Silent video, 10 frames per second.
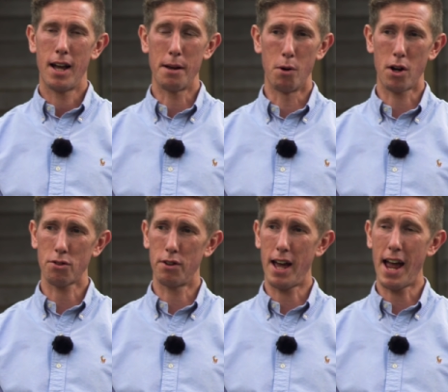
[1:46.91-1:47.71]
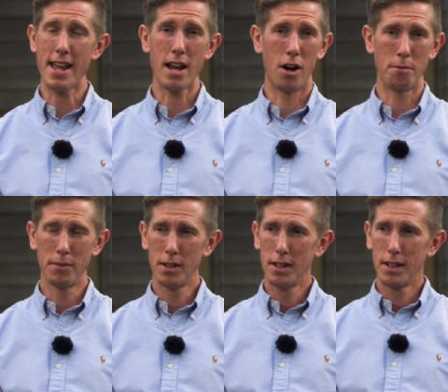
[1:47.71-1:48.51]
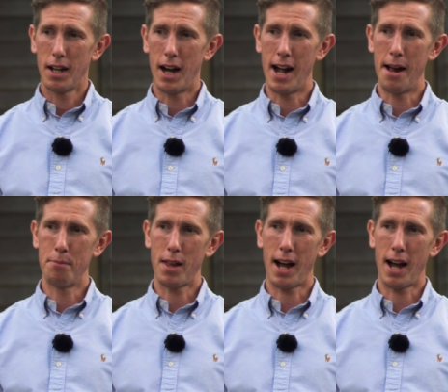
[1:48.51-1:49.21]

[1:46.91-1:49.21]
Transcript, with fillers: It works on any home um,